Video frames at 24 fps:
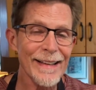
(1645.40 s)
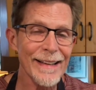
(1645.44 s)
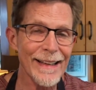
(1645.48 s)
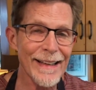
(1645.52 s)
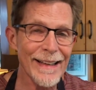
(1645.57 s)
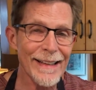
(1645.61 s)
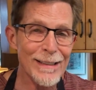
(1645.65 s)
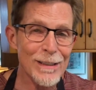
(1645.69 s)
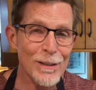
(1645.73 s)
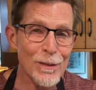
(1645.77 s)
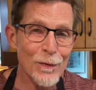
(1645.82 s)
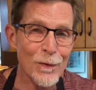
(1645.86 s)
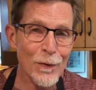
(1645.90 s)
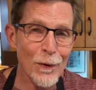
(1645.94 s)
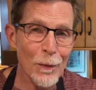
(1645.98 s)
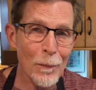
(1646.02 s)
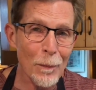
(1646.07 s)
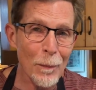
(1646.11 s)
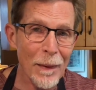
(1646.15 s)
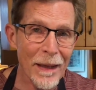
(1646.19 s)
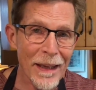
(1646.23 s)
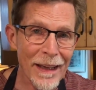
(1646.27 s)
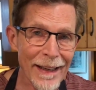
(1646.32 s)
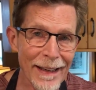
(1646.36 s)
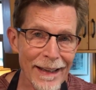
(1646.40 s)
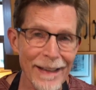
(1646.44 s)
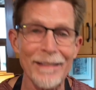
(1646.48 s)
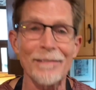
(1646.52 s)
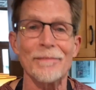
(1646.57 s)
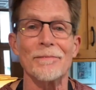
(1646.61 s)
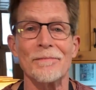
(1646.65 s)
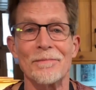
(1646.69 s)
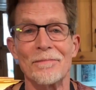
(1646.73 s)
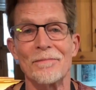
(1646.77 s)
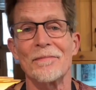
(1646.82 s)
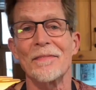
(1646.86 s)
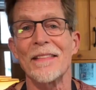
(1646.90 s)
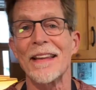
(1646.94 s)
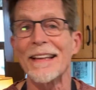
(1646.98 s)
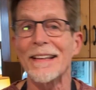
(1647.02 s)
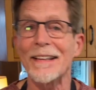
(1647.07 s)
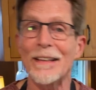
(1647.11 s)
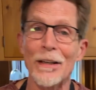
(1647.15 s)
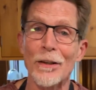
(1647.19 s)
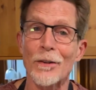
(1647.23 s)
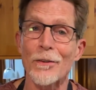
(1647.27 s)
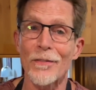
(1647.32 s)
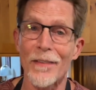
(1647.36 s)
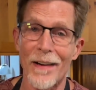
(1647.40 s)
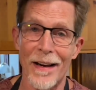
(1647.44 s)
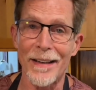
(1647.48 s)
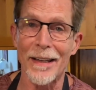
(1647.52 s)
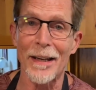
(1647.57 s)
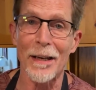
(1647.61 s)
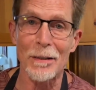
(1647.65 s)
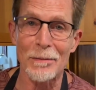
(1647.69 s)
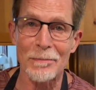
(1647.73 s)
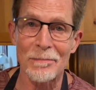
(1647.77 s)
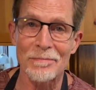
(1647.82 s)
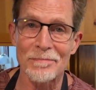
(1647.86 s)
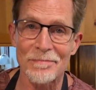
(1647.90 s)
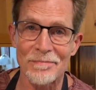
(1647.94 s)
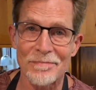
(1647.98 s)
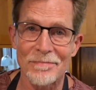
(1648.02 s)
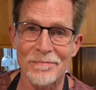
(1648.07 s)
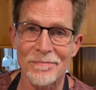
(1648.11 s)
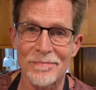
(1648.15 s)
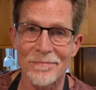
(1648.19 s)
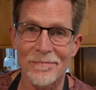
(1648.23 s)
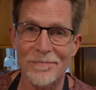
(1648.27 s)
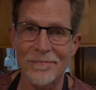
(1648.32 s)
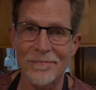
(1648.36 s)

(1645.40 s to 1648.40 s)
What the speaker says: is for me nirvana.